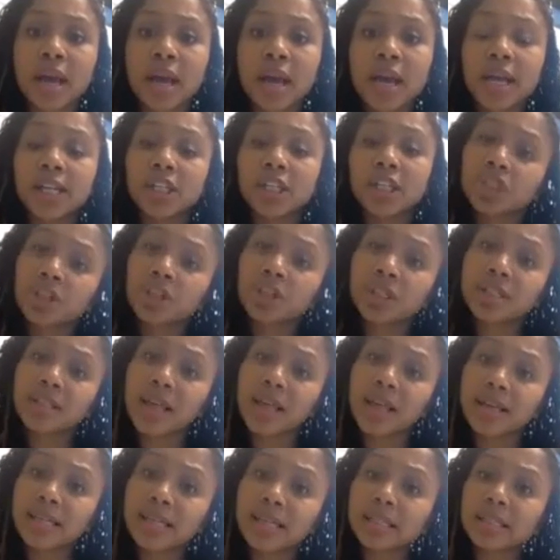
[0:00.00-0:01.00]
insurance
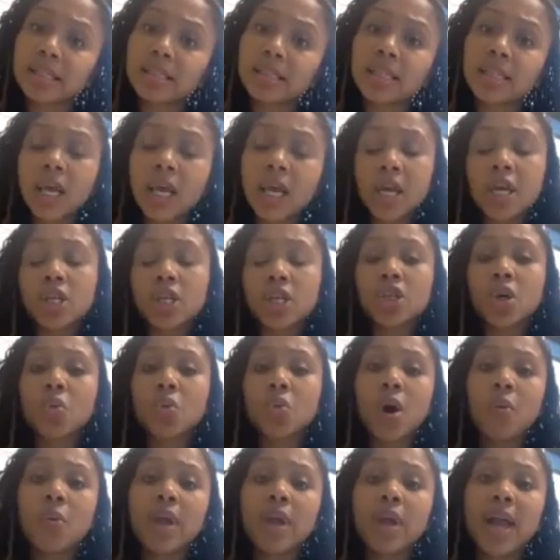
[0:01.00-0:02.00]
license. So
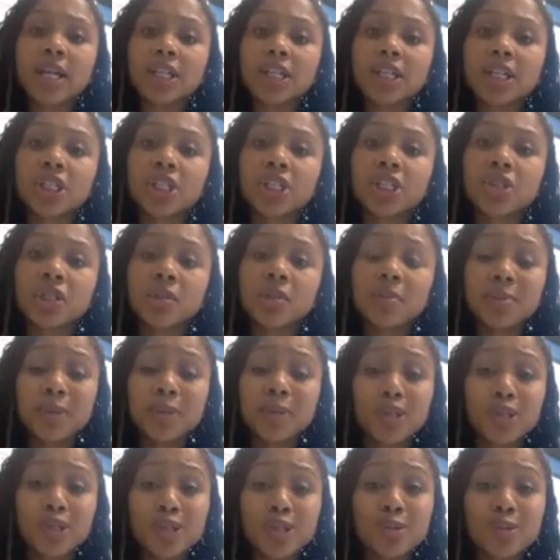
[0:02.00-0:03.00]
what we actually do is we put
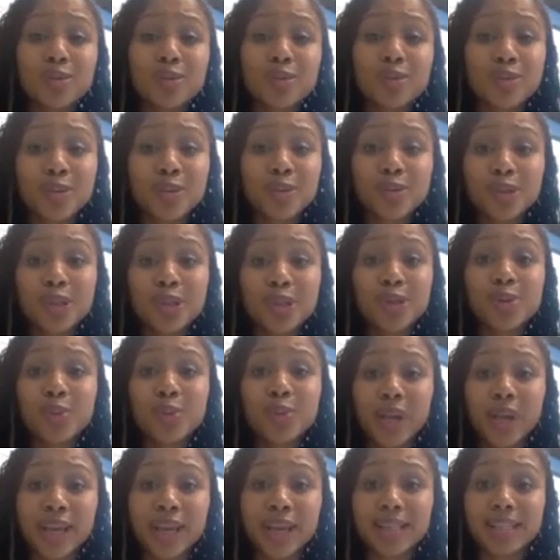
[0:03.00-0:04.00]
you through 2
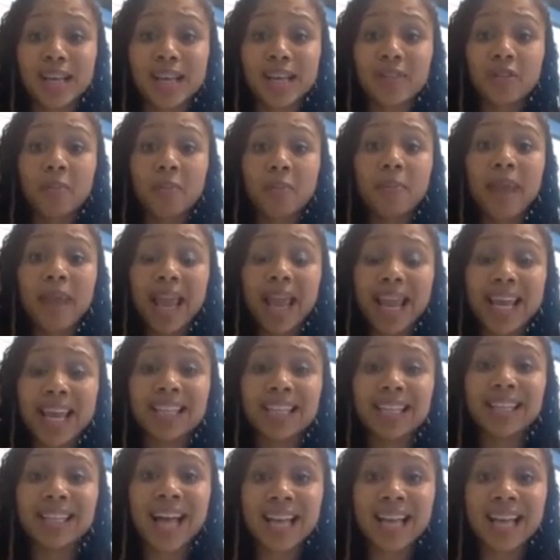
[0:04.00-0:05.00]
weeks of
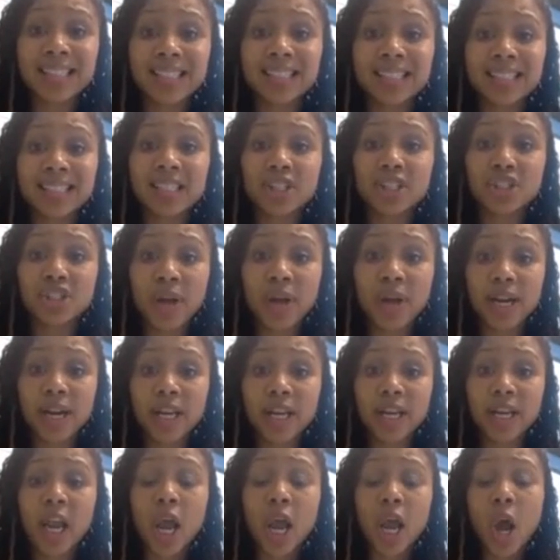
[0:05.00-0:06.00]
paid licensing
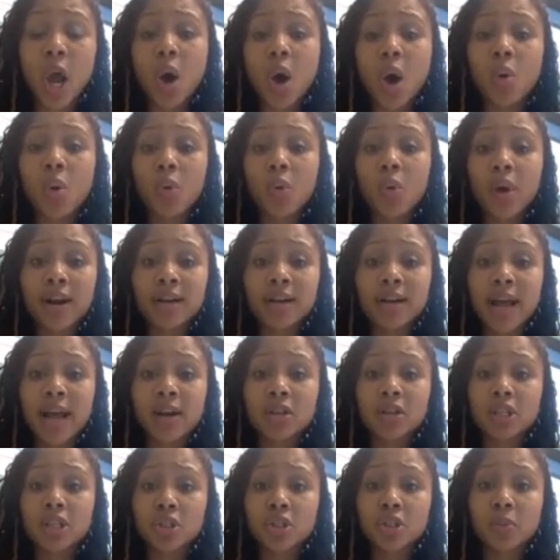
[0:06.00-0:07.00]
training, where not
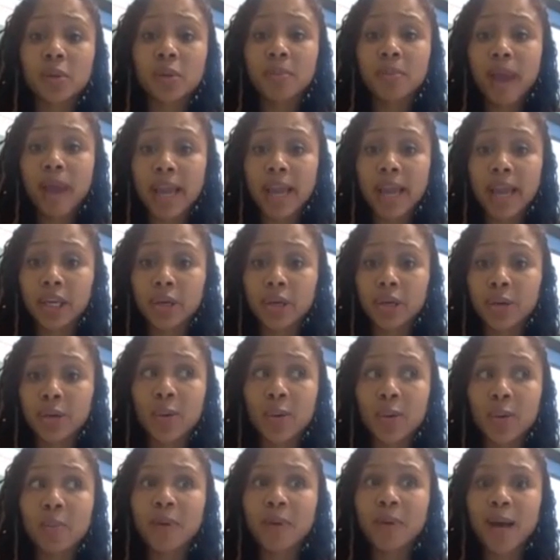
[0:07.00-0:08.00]
only do we pay
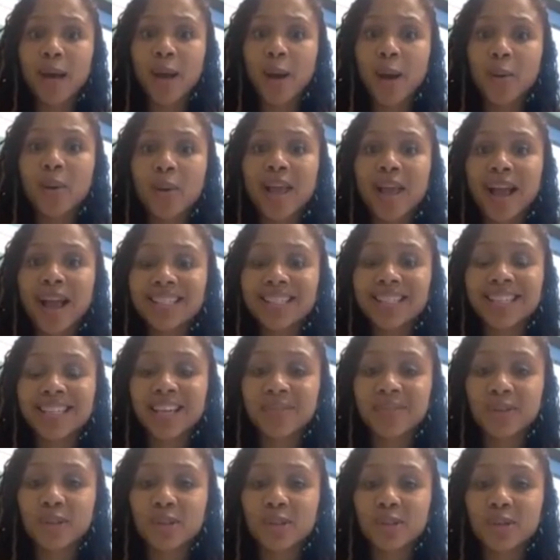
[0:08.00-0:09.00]
you, but we actually
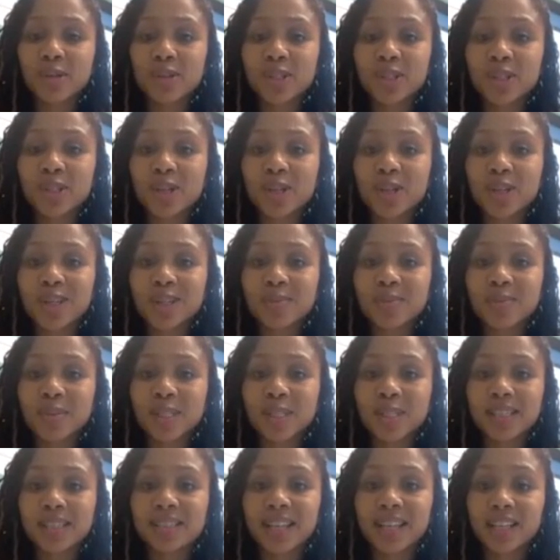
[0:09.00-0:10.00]
give you the tools that you need to be
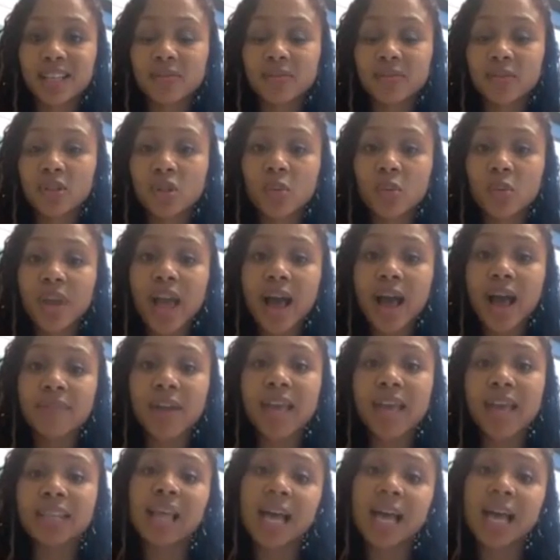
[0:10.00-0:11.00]
successful. So we have
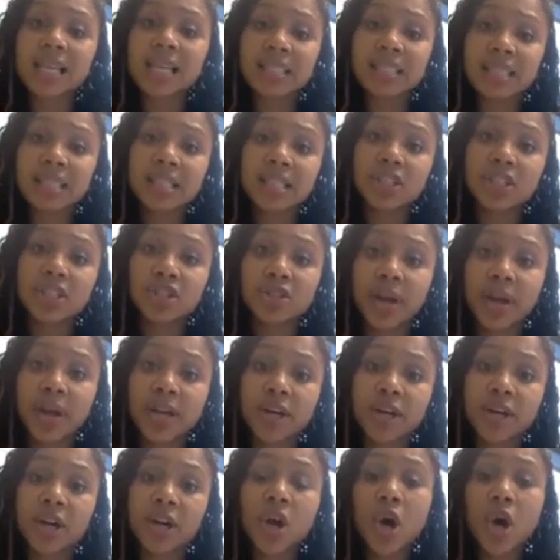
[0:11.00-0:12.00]
a licensing
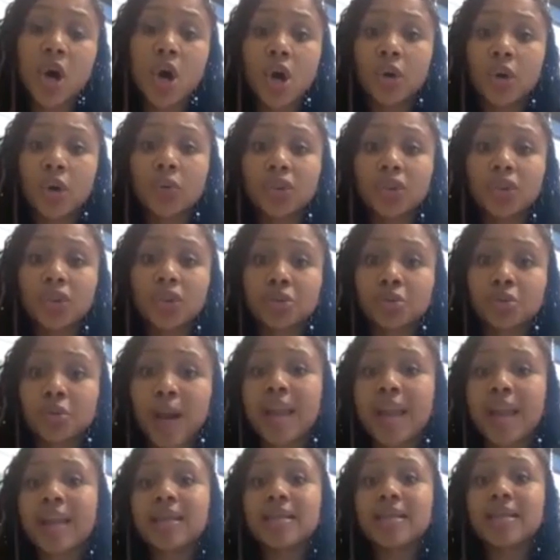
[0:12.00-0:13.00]
trainer who
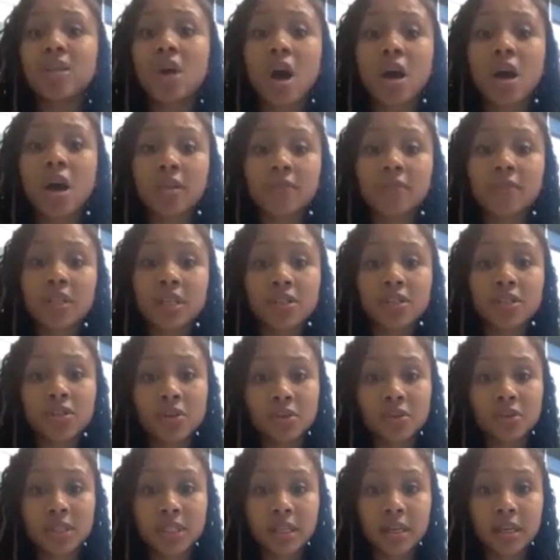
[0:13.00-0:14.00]
trains all of the
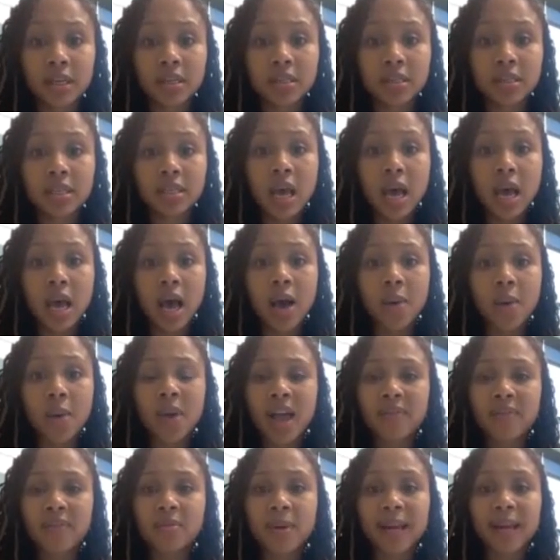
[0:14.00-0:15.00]
associates. We
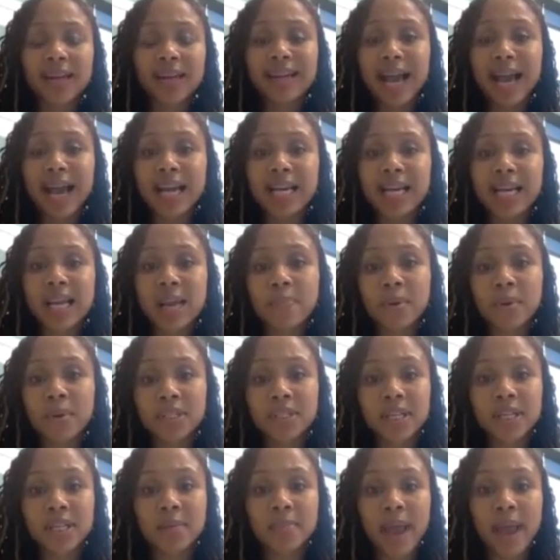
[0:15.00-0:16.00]
have about a 98%
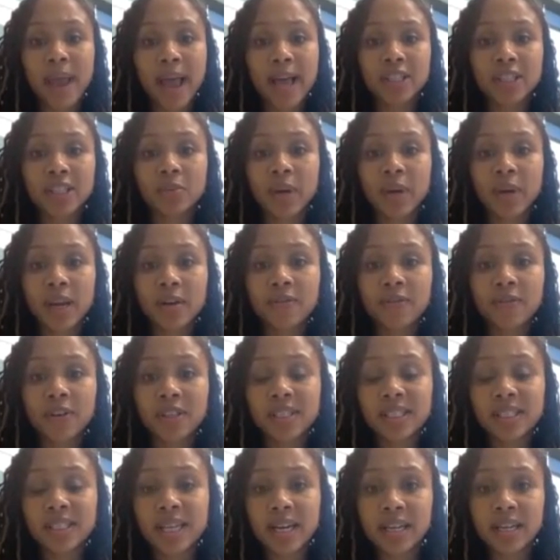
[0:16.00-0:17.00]
pass rate for the
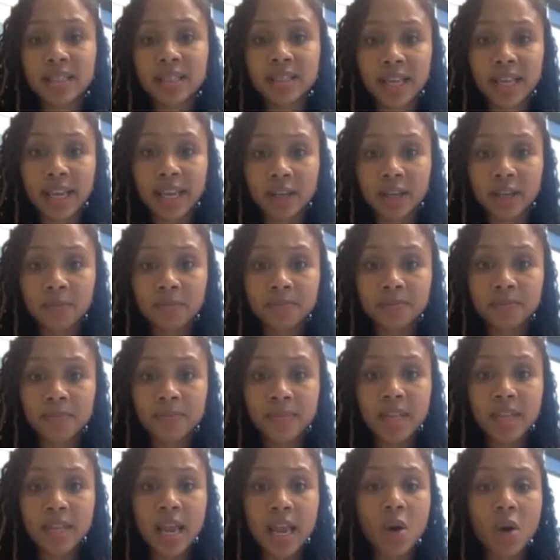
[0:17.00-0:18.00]
state exam.
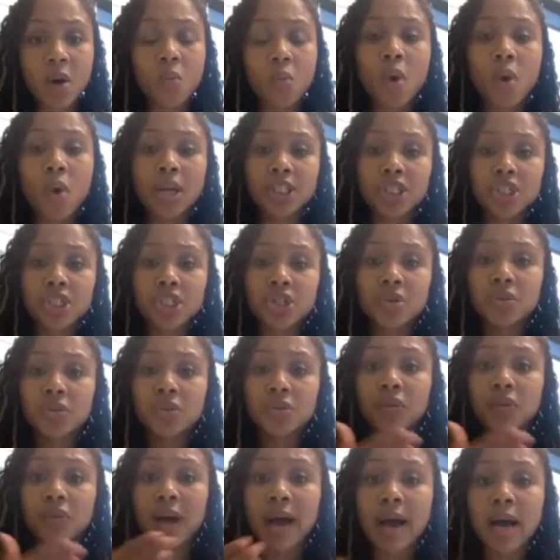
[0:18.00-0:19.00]
Once you
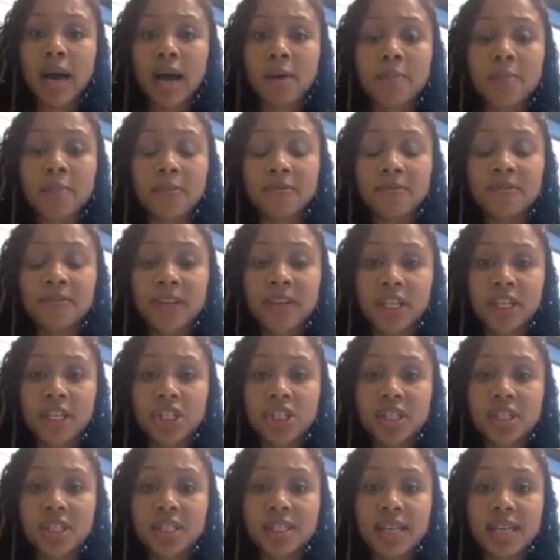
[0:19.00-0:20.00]

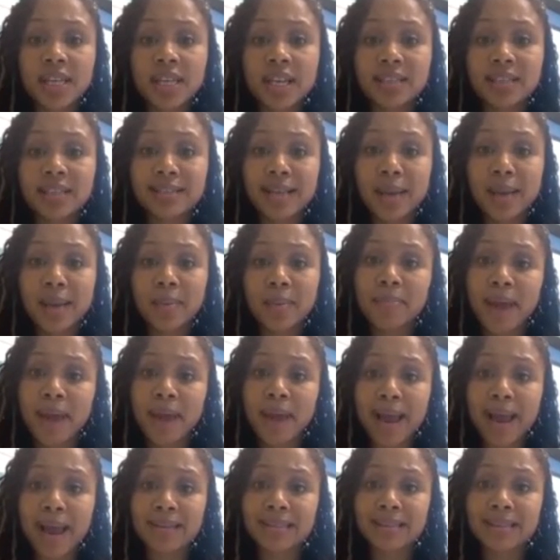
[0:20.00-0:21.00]
finish the state exam and
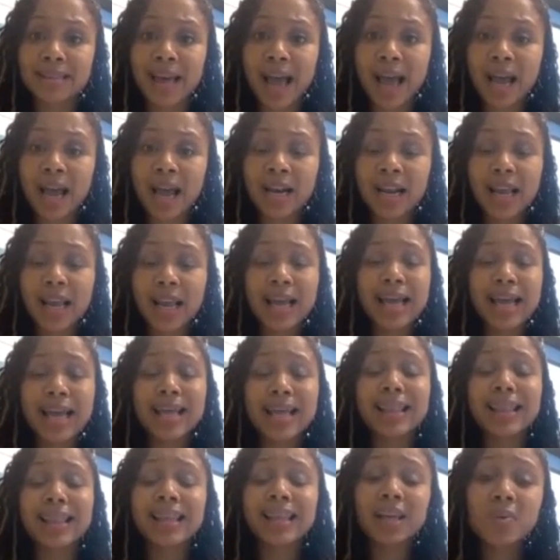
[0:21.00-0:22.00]
pass that,
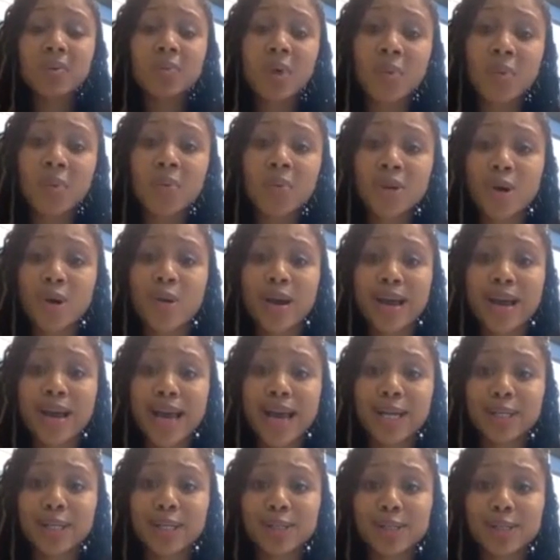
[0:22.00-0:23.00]
then what we go
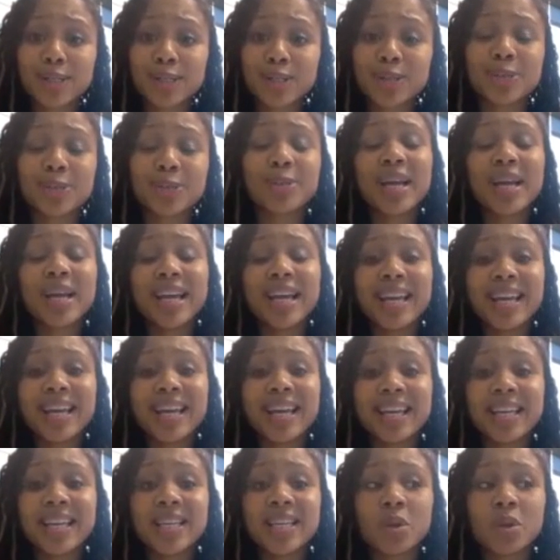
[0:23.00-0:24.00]
ahead and do
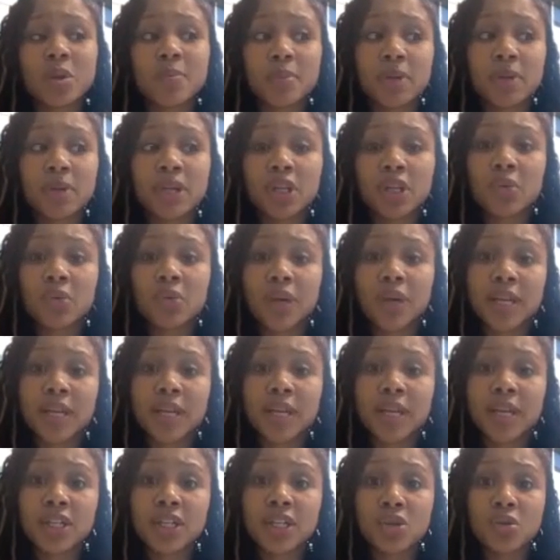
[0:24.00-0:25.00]
is we put you
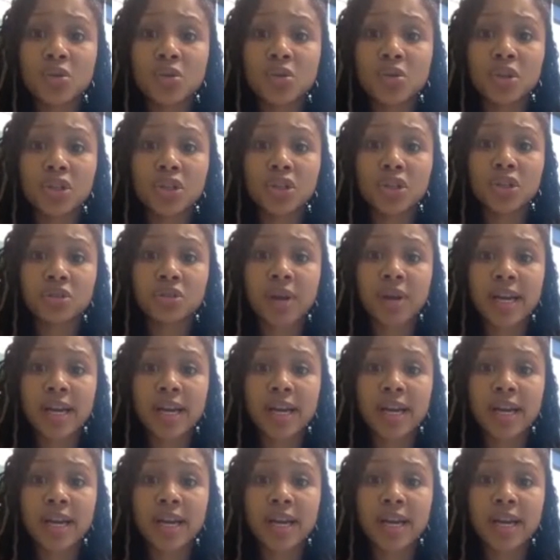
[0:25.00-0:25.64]
into the training